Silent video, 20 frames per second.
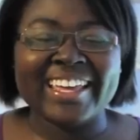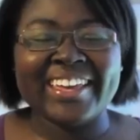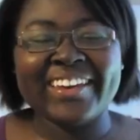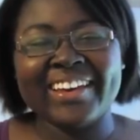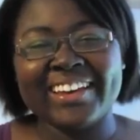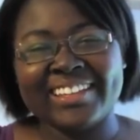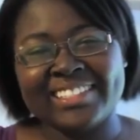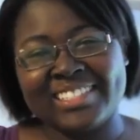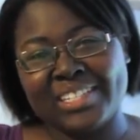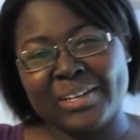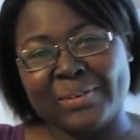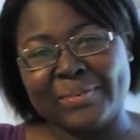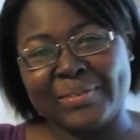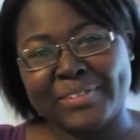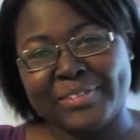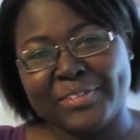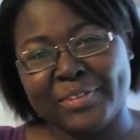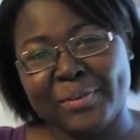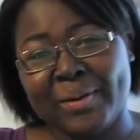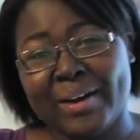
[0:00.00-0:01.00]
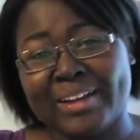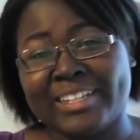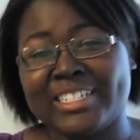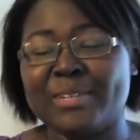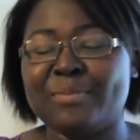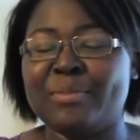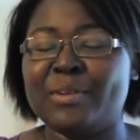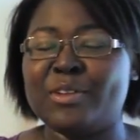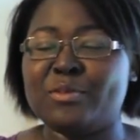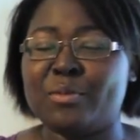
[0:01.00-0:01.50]
Thank you guys so much for
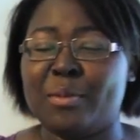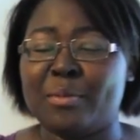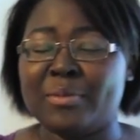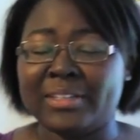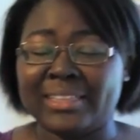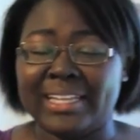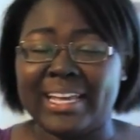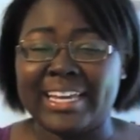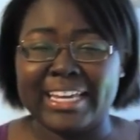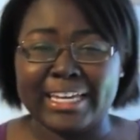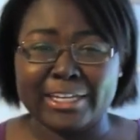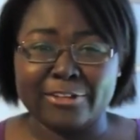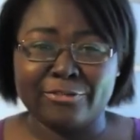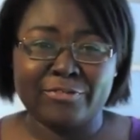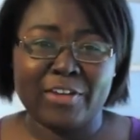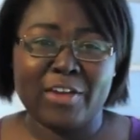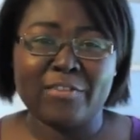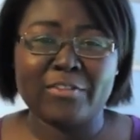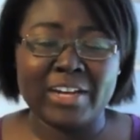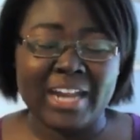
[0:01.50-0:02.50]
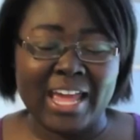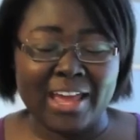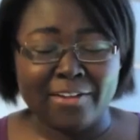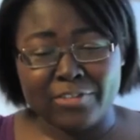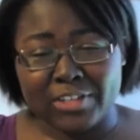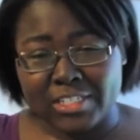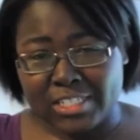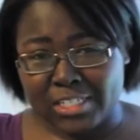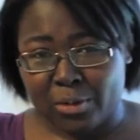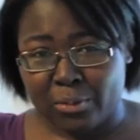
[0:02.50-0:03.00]
watching. Please remember to like and favorite
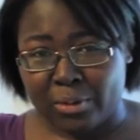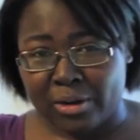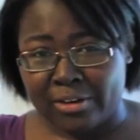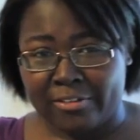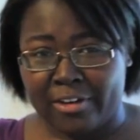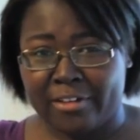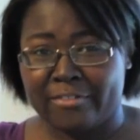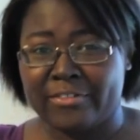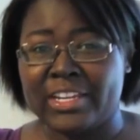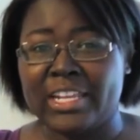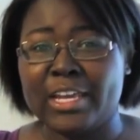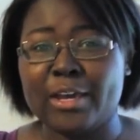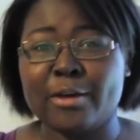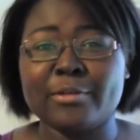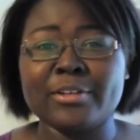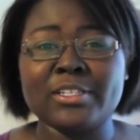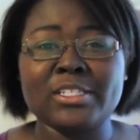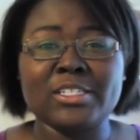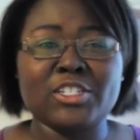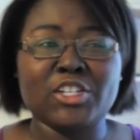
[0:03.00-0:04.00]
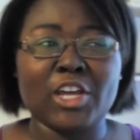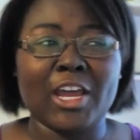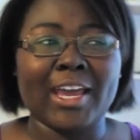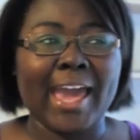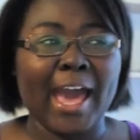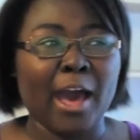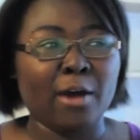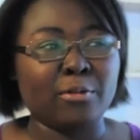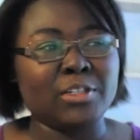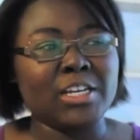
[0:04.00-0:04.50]
every single one of our videos.
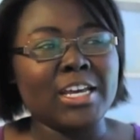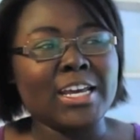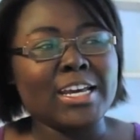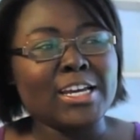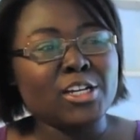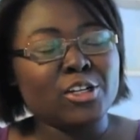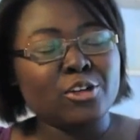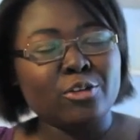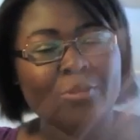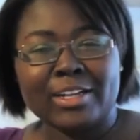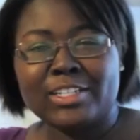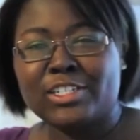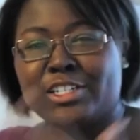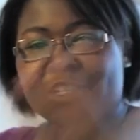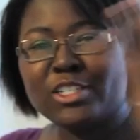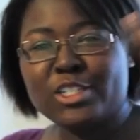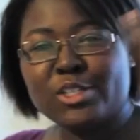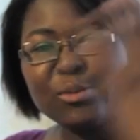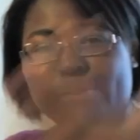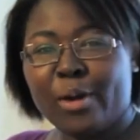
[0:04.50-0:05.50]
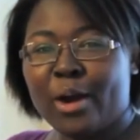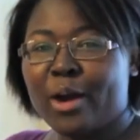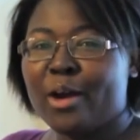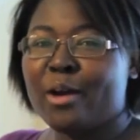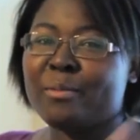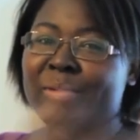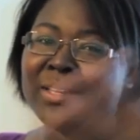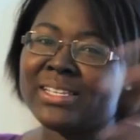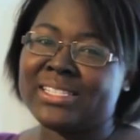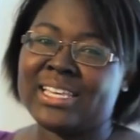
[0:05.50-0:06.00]
Check out Gretchen
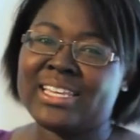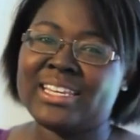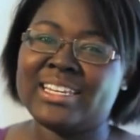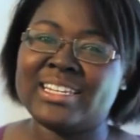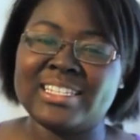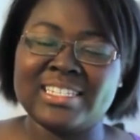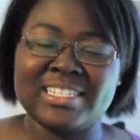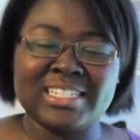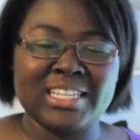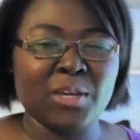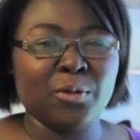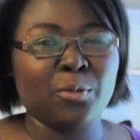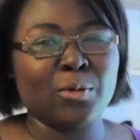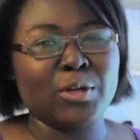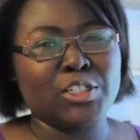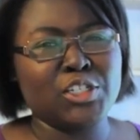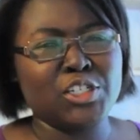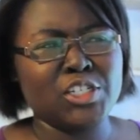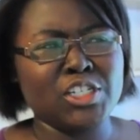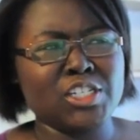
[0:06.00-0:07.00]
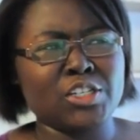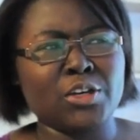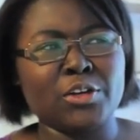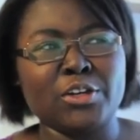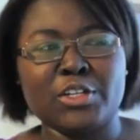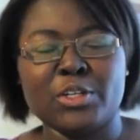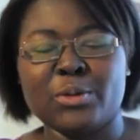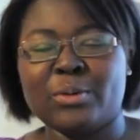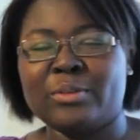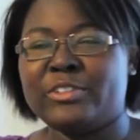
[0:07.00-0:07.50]
tomorrow. I'm excited to see what she's
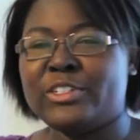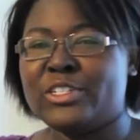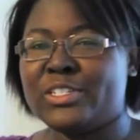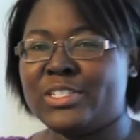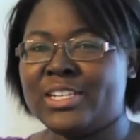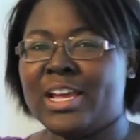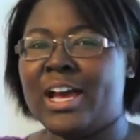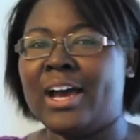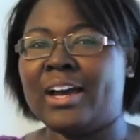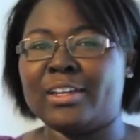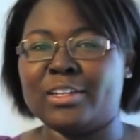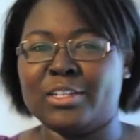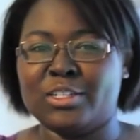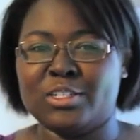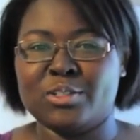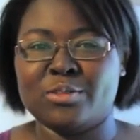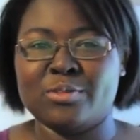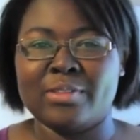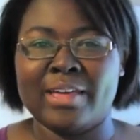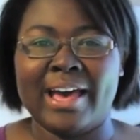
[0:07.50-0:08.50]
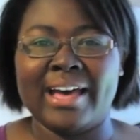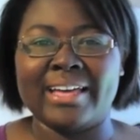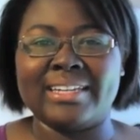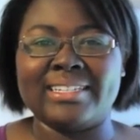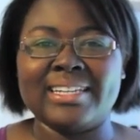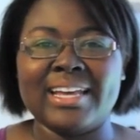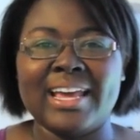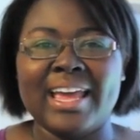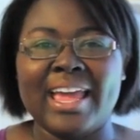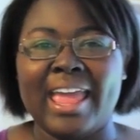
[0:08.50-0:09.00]
gonna do if she's not gonna do
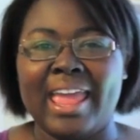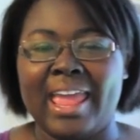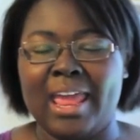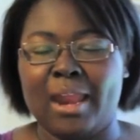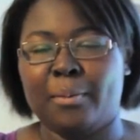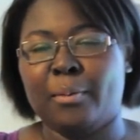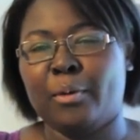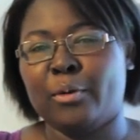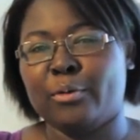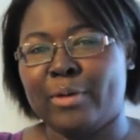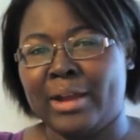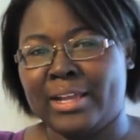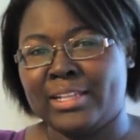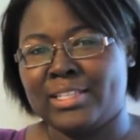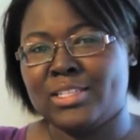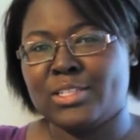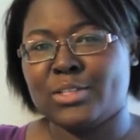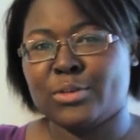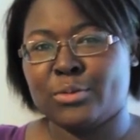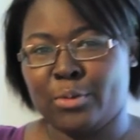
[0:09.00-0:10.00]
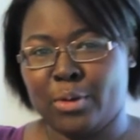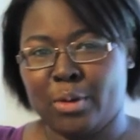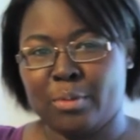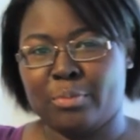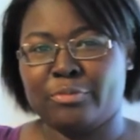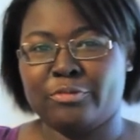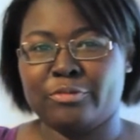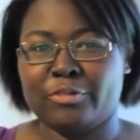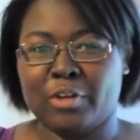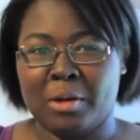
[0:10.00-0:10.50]
that animal rights group
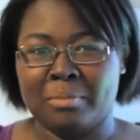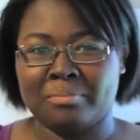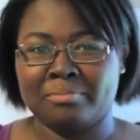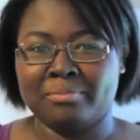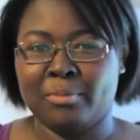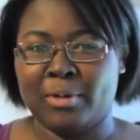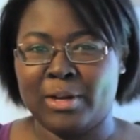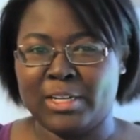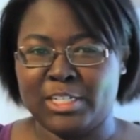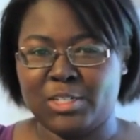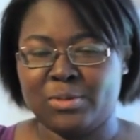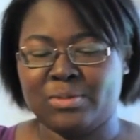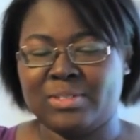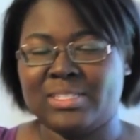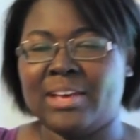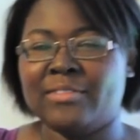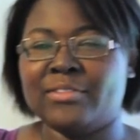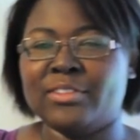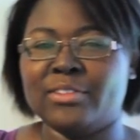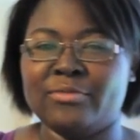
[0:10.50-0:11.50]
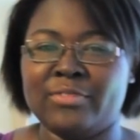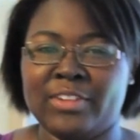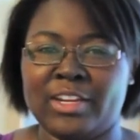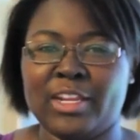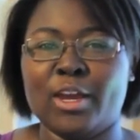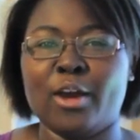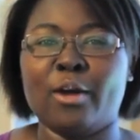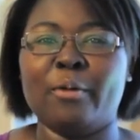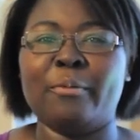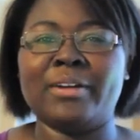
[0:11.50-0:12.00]
from when she was 7
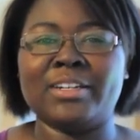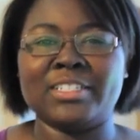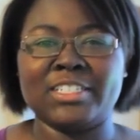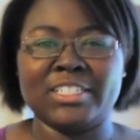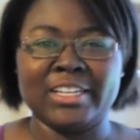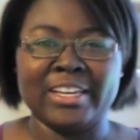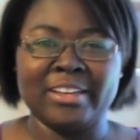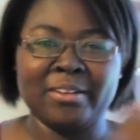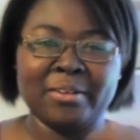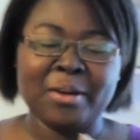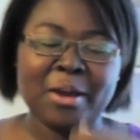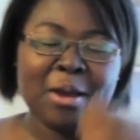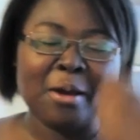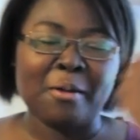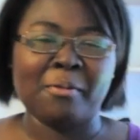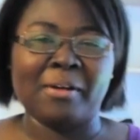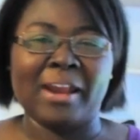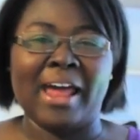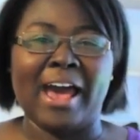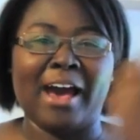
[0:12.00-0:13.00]
video where she would